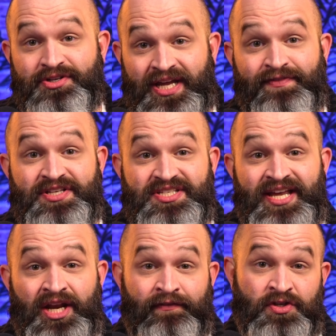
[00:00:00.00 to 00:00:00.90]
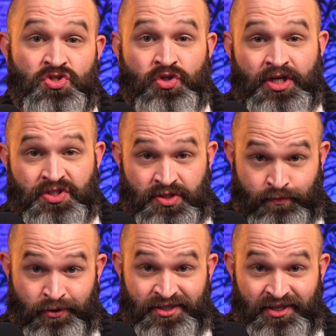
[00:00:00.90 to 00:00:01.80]
cards have a set of
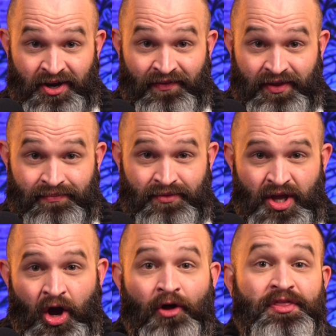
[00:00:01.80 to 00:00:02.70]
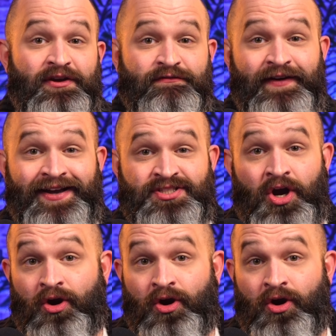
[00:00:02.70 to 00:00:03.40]
instructions printed on them. All the effects